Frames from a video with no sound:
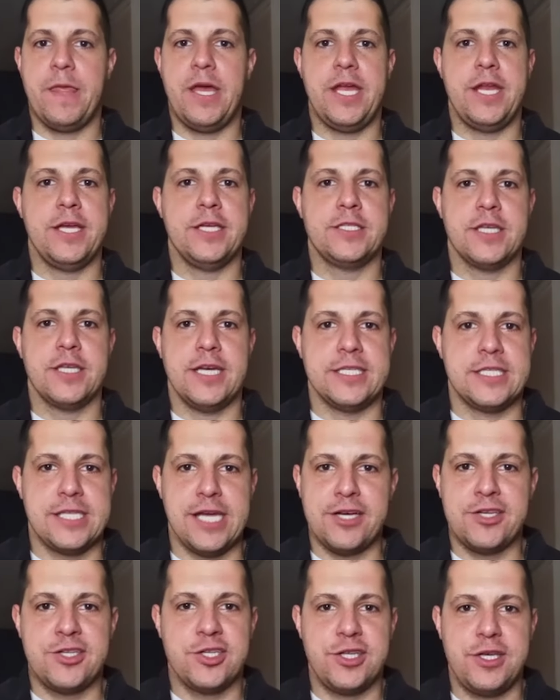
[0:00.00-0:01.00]
It is
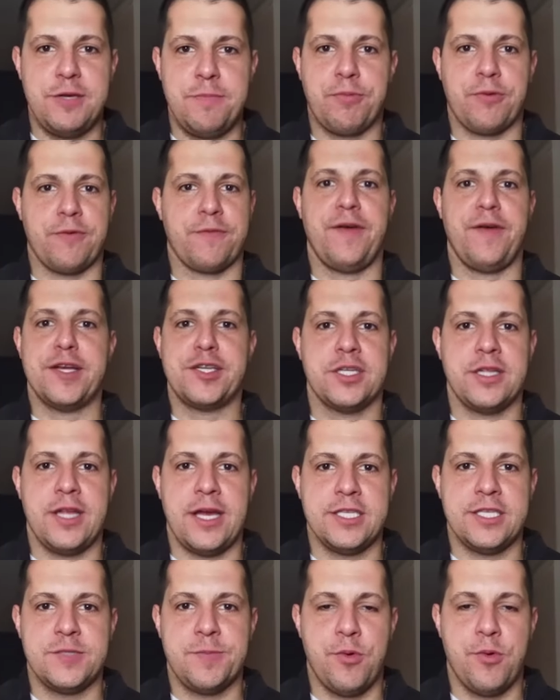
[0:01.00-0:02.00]
essentially
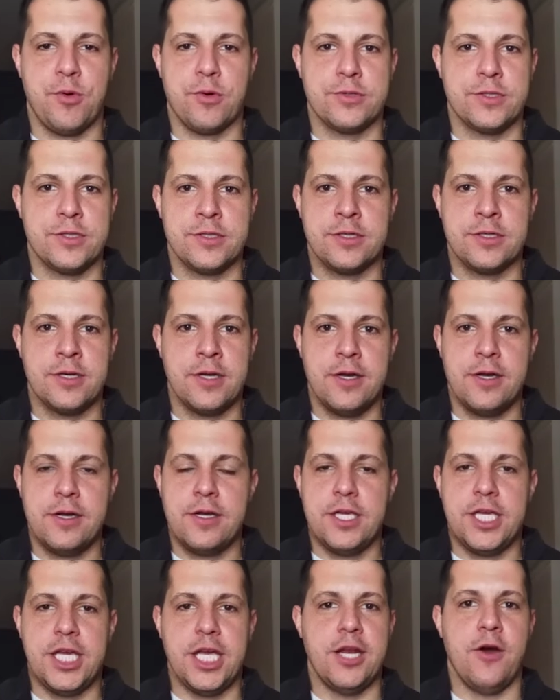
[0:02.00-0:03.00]
professionalized sports
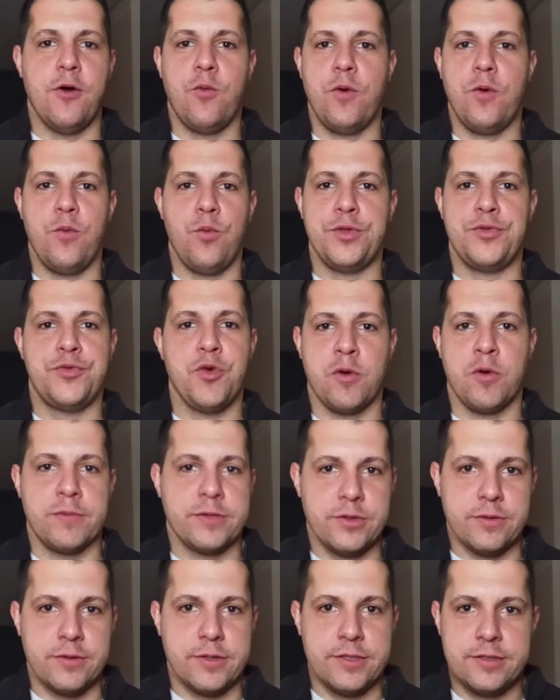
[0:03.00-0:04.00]
you know, w- with
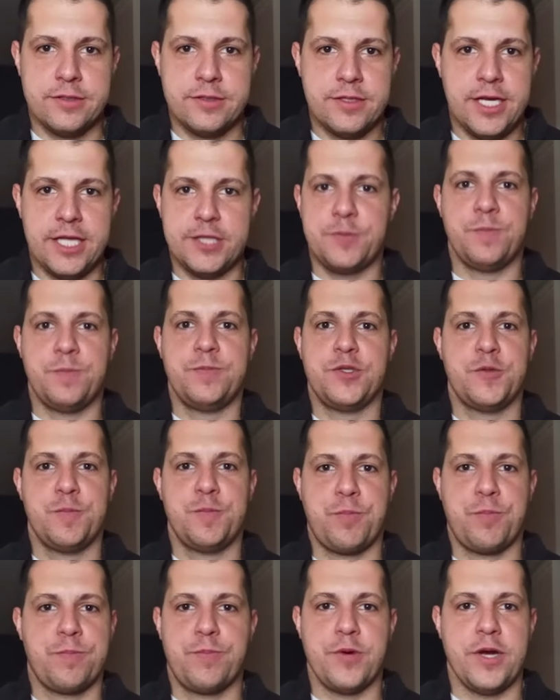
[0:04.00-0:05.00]
dormitories. It's
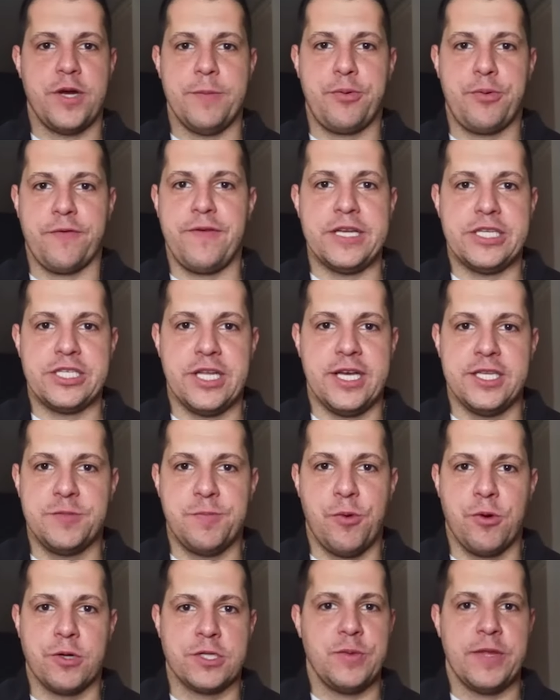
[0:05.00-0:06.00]
sp- professionalized
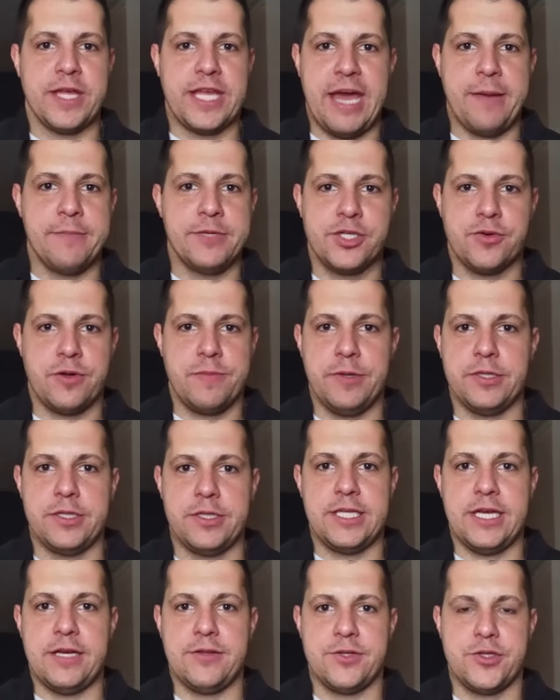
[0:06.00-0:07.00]
sports with a chemistry
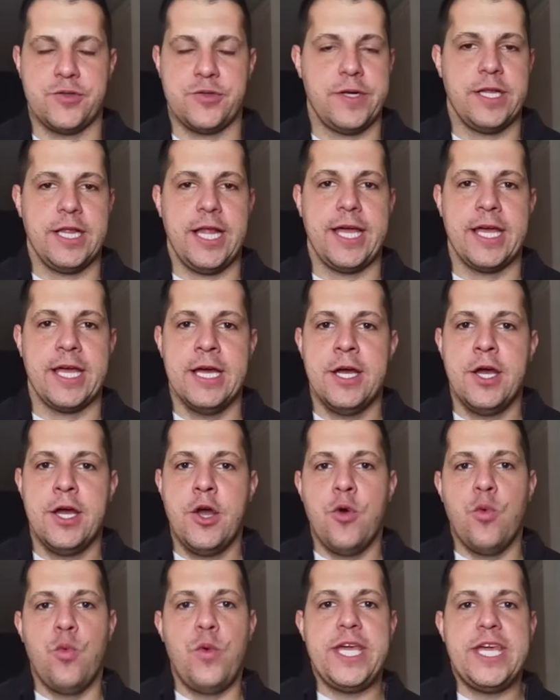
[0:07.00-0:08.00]
building down the street. Like
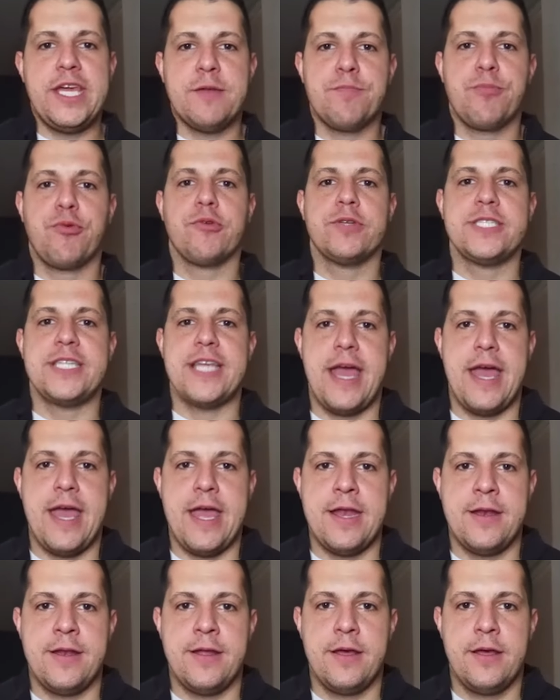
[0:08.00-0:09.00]
we can
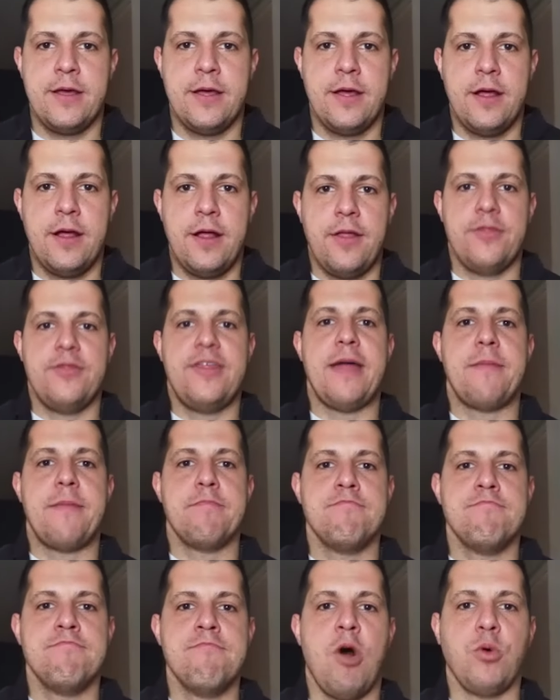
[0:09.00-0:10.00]
pretend that
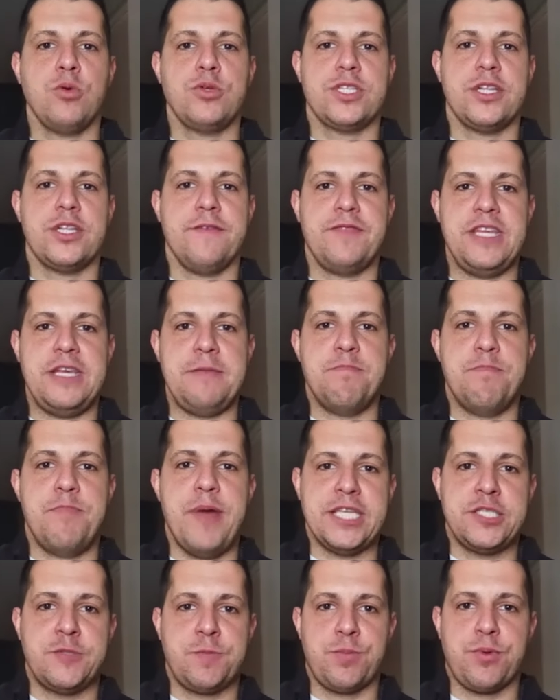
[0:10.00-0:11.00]
most of the
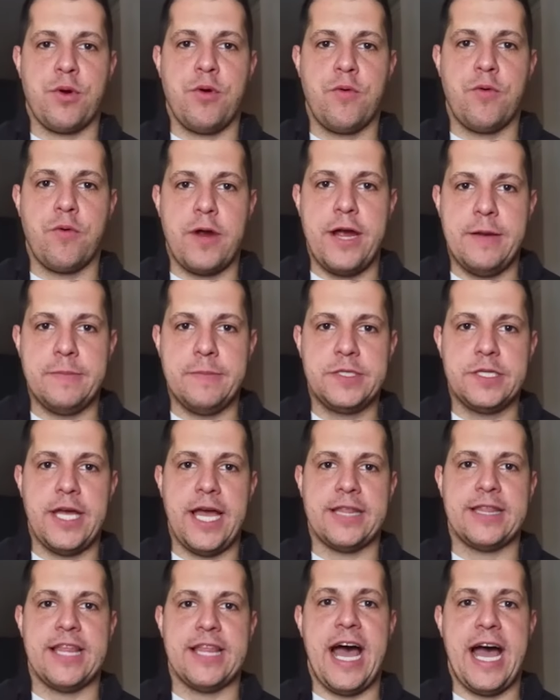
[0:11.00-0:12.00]
best programs
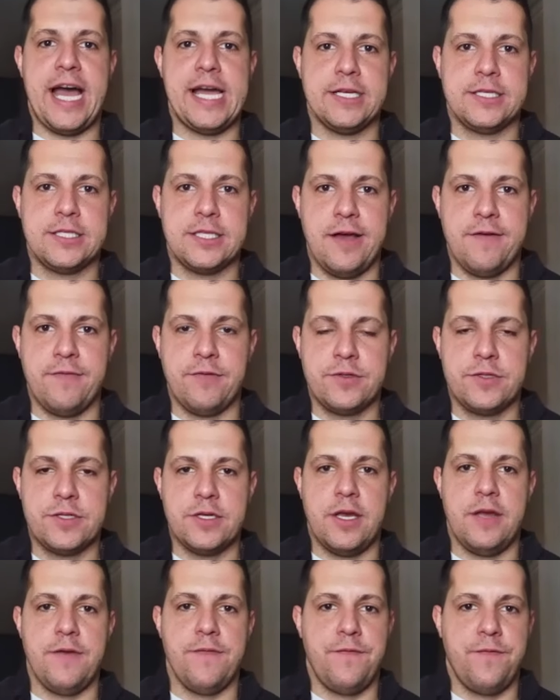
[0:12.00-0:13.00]
at the highest levels
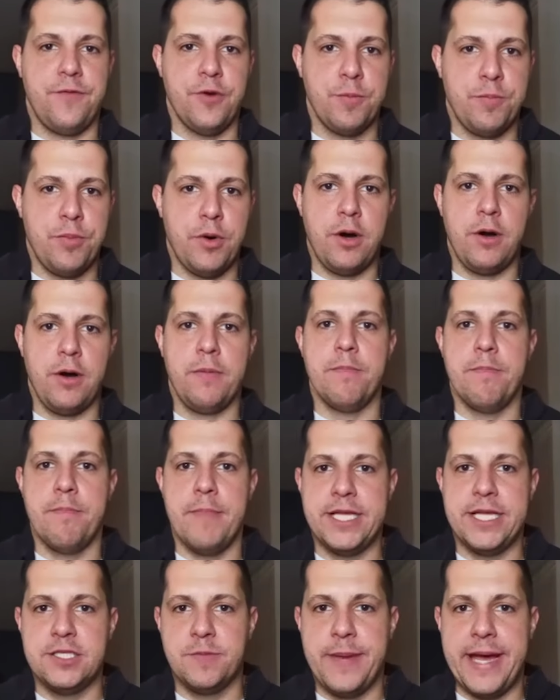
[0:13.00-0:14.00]
in football,
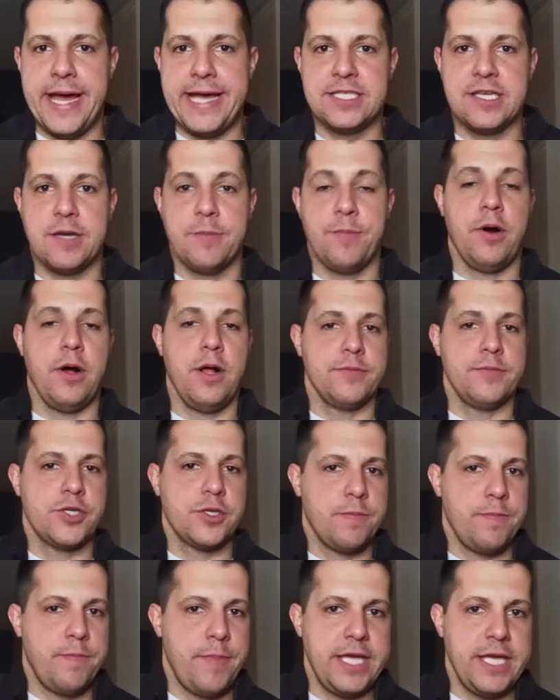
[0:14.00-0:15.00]
men's basketball, I'm
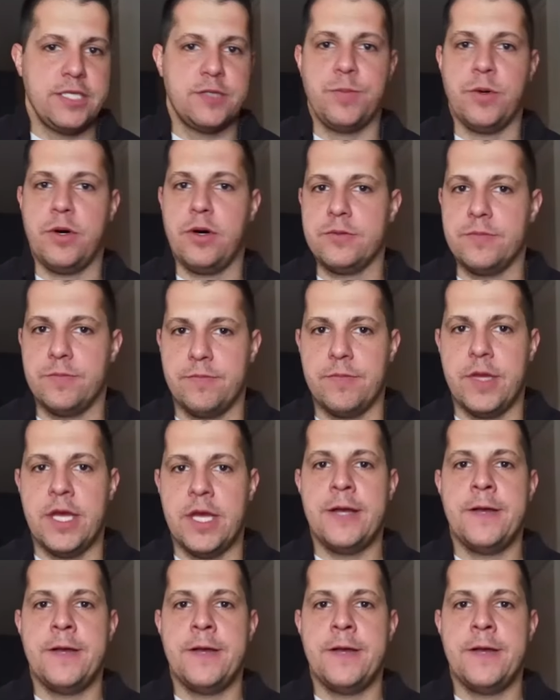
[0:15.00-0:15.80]
sure baseball,